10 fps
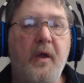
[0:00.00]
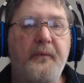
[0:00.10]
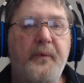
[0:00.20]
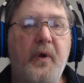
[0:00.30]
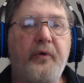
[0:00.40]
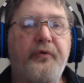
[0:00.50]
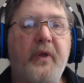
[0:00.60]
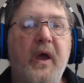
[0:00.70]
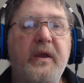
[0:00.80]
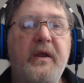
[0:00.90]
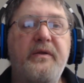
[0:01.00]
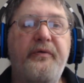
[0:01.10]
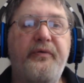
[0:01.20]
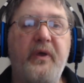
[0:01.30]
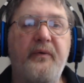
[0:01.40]
First, I need to
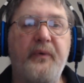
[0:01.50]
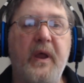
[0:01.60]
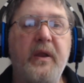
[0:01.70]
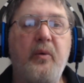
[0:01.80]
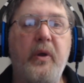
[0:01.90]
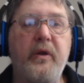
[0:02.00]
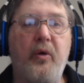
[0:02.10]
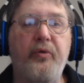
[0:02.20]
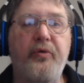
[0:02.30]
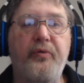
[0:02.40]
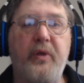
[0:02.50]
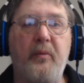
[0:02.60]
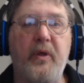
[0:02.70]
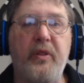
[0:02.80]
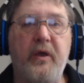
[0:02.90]
see if anyone knows of
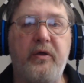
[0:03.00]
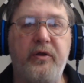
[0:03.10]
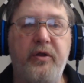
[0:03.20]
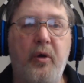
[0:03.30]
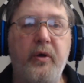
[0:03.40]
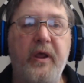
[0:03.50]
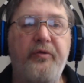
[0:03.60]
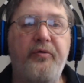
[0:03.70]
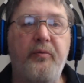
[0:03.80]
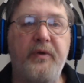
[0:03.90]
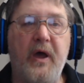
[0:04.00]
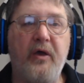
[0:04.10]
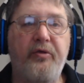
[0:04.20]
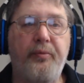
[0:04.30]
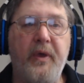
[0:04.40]
someone that could donate some
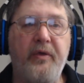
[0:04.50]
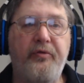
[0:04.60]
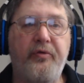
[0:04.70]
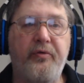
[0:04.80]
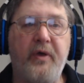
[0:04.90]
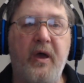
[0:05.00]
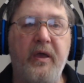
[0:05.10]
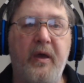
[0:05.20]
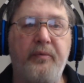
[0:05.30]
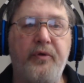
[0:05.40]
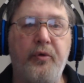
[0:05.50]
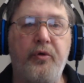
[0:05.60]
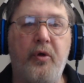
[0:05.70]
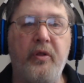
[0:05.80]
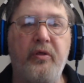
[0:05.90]
dock space to tie up to
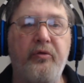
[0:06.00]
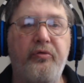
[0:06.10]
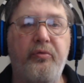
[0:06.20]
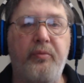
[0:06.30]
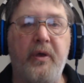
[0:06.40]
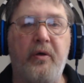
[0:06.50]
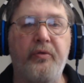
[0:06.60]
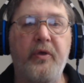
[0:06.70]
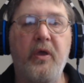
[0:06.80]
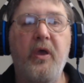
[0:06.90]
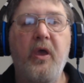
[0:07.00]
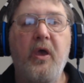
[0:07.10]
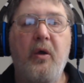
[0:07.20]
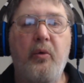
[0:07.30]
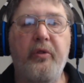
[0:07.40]
during the build,
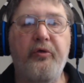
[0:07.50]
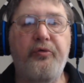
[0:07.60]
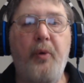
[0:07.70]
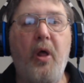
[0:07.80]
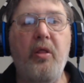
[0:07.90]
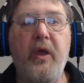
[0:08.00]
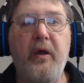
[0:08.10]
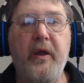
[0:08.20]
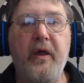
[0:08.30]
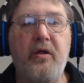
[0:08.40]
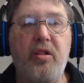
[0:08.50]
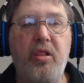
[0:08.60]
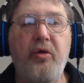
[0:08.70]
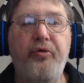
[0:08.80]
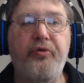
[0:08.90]
with a small area
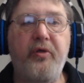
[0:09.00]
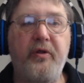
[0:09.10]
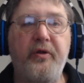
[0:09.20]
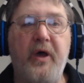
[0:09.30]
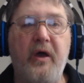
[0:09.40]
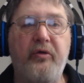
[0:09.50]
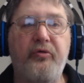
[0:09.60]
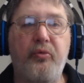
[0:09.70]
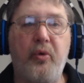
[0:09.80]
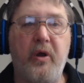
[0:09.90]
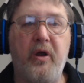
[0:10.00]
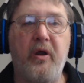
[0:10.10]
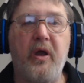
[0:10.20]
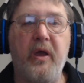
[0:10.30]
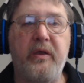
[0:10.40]
close to the docks
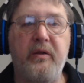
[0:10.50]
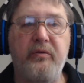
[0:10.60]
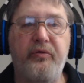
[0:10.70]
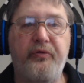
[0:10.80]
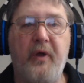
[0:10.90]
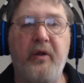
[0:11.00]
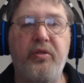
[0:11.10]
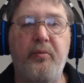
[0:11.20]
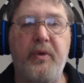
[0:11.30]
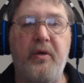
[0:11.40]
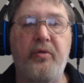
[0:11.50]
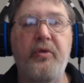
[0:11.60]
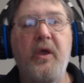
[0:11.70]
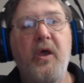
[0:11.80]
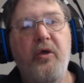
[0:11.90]
where I can start the build,
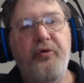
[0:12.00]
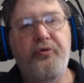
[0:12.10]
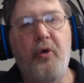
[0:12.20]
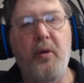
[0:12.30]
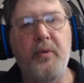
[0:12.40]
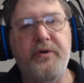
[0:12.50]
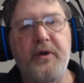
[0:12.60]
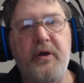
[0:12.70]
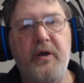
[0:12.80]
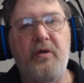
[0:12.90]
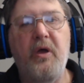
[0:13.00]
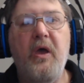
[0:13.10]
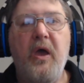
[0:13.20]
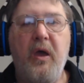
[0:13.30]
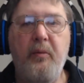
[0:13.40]
store material,
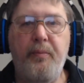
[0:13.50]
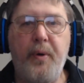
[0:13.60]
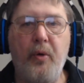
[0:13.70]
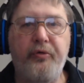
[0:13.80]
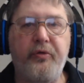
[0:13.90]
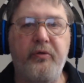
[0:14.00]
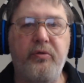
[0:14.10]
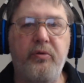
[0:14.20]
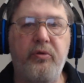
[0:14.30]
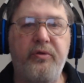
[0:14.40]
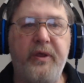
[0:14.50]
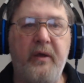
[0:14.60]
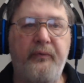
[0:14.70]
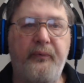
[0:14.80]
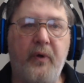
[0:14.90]
and post the
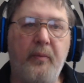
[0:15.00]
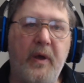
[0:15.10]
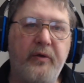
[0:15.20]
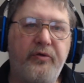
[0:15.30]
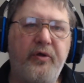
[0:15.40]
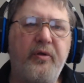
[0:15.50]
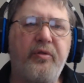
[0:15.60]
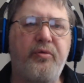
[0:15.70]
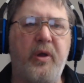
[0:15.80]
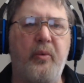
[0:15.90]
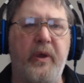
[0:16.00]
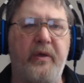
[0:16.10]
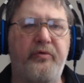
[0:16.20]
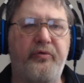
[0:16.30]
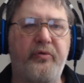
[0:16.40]
tent for about 2 to 3
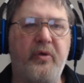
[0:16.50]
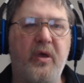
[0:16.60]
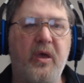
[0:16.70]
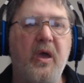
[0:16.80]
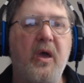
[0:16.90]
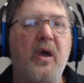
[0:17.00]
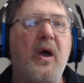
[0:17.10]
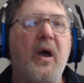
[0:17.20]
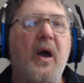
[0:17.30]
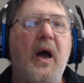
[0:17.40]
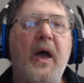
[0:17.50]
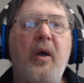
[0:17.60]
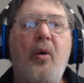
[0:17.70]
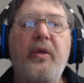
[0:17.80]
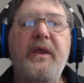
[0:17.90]
weeks. I
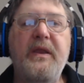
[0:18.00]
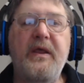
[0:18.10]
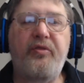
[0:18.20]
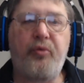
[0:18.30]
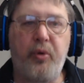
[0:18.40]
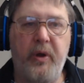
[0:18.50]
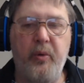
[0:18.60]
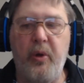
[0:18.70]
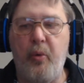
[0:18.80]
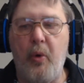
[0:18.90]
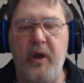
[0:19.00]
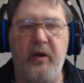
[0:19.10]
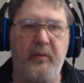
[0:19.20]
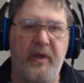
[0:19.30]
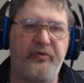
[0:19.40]
only need 3
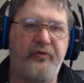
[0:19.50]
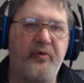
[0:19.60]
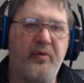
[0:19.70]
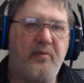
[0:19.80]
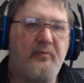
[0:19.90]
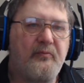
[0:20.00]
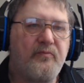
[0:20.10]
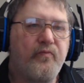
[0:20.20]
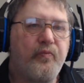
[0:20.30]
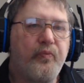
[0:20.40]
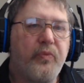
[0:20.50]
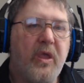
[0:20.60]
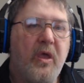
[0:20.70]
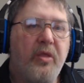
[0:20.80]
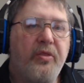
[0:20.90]
requirements.
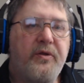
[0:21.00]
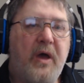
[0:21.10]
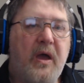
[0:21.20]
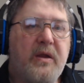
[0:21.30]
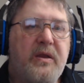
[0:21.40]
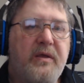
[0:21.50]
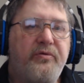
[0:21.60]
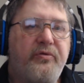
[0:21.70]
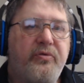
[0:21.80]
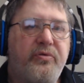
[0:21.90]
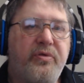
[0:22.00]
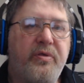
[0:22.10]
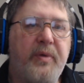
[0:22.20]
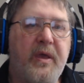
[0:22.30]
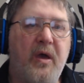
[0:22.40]
The dock needs
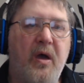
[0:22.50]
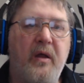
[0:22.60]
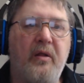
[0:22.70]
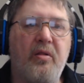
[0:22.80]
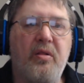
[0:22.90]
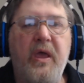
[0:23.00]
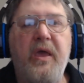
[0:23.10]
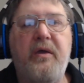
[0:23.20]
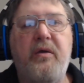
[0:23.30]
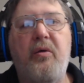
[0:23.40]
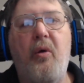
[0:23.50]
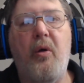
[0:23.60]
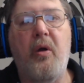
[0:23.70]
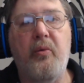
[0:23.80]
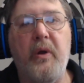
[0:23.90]
to be on a lake
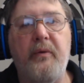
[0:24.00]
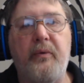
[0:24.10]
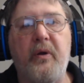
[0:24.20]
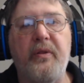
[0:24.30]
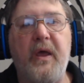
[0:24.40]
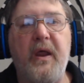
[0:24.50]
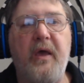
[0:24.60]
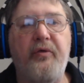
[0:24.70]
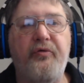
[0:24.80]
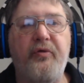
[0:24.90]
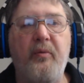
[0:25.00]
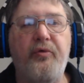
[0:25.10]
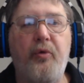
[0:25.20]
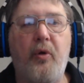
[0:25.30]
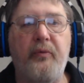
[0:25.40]
or a river that has some
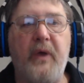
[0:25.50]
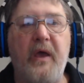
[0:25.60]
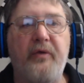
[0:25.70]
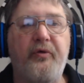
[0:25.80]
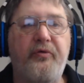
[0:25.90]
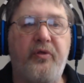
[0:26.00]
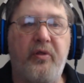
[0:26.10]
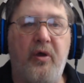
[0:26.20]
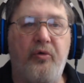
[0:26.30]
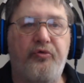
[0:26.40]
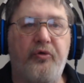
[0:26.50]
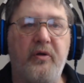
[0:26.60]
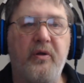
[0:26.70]
sort of access to the ocean.